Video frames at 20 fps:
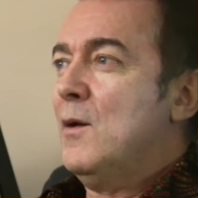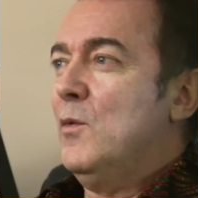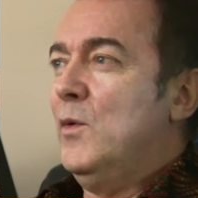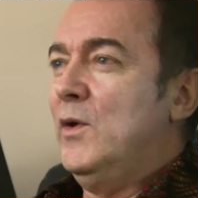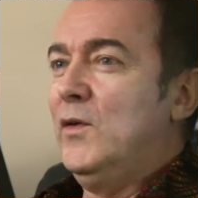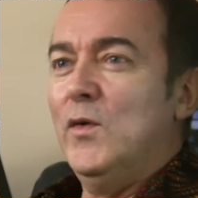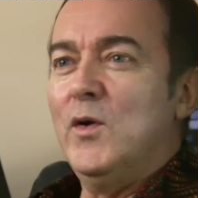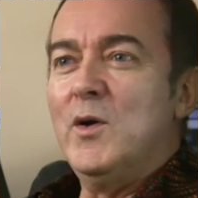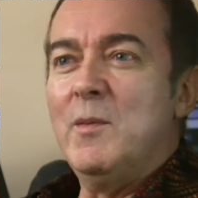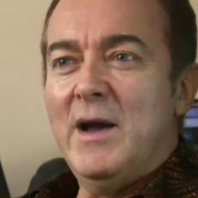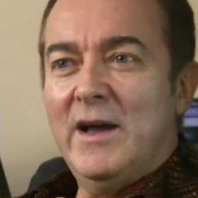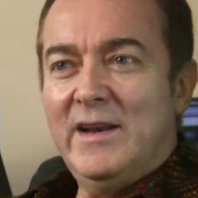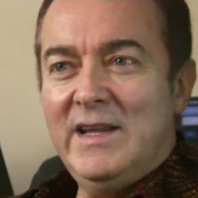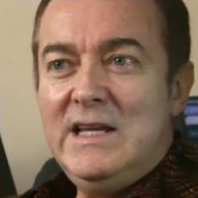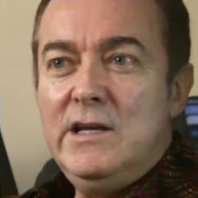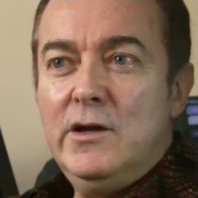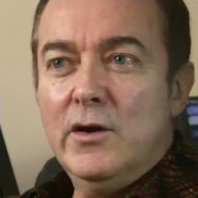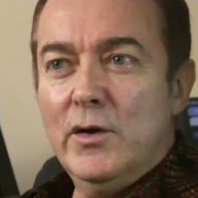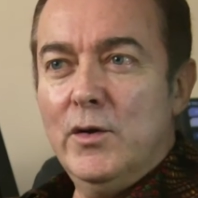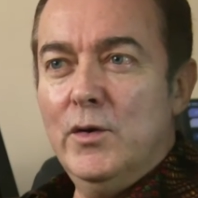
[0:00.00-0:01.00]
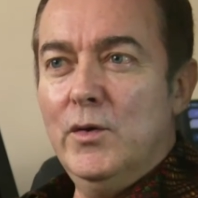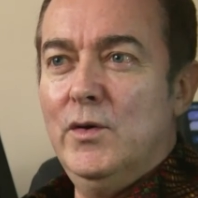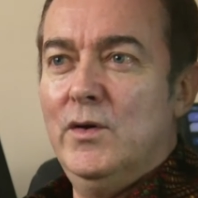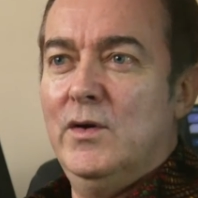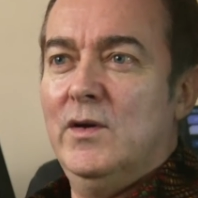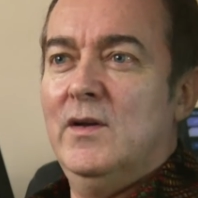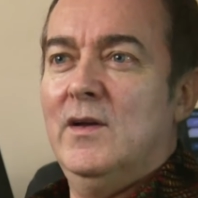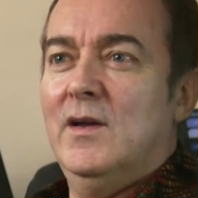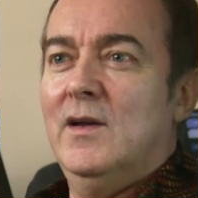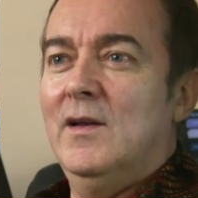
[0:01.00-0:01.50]
We talk about ego,
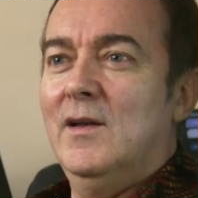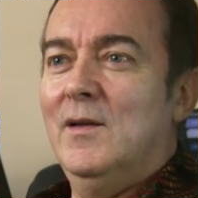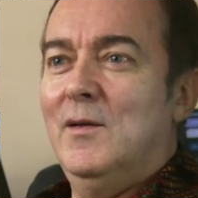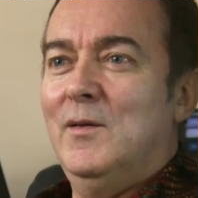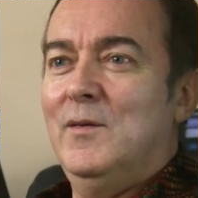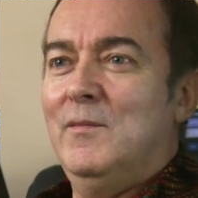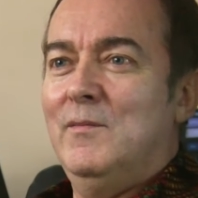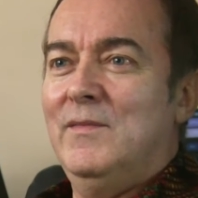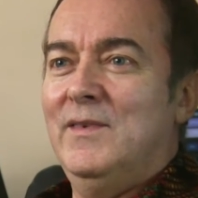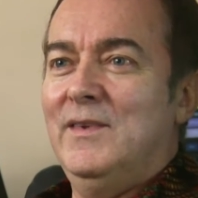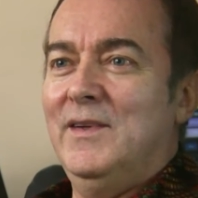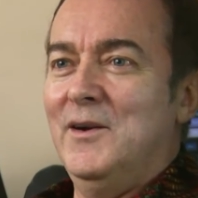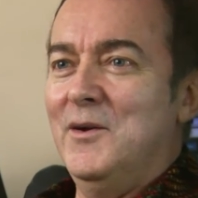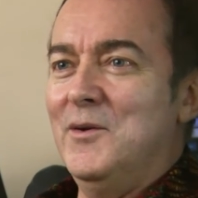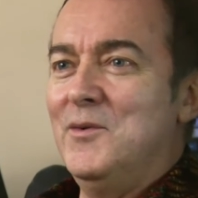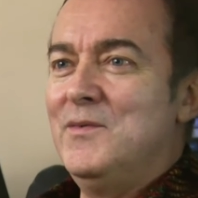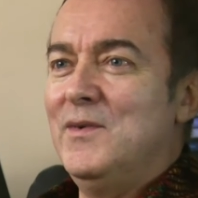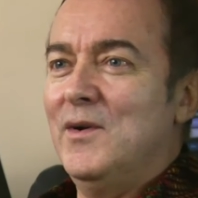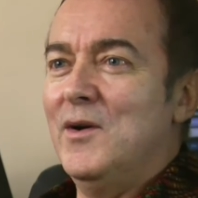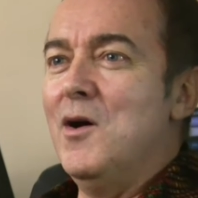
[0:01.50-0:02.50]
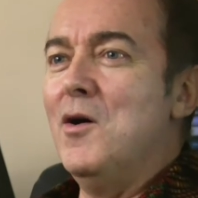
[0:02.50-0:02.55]
and you know,